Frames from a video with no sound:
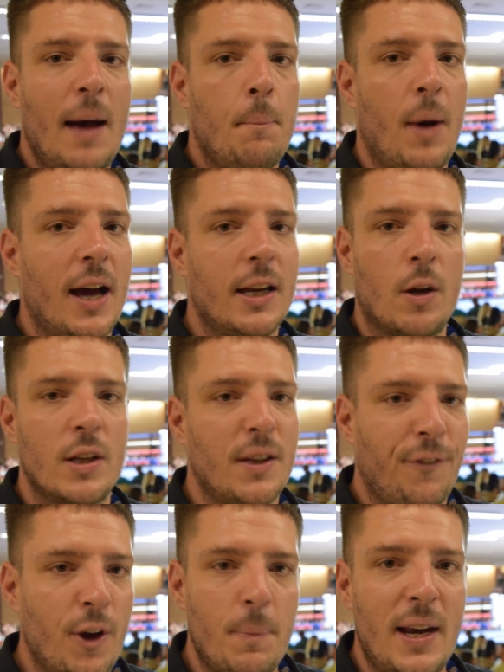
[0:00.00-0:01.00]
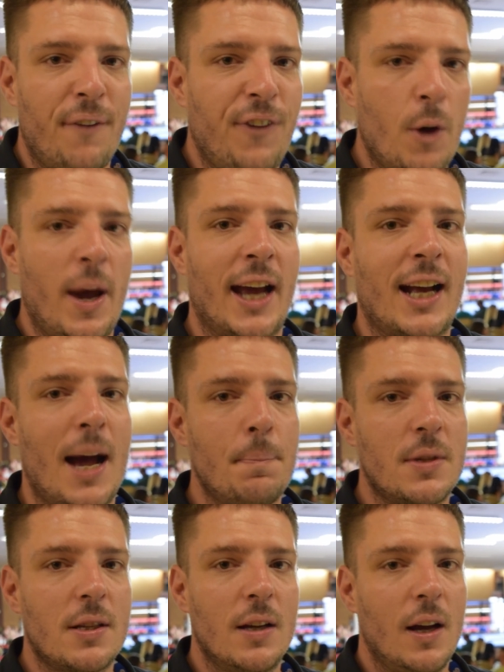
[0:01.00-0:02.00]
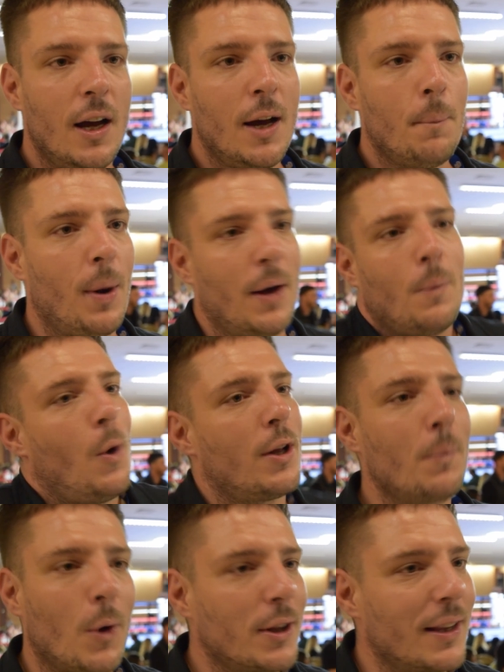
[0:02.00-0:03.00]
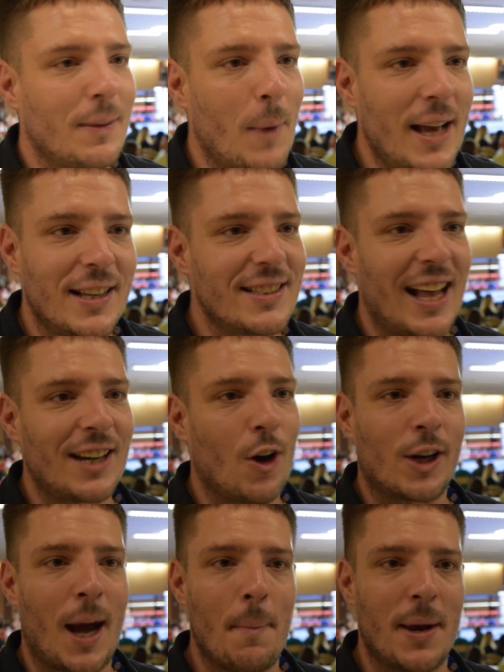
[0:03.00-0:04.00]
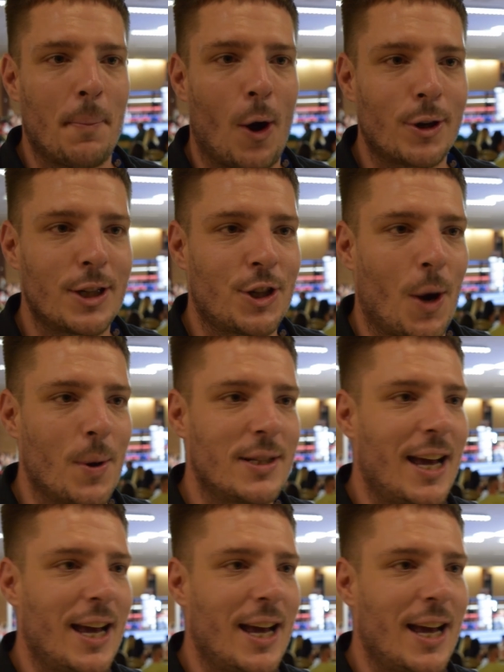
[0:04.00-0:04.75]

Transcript: But you know, there's been a few hiccups. But where does that not come in a boxing show, isn't it?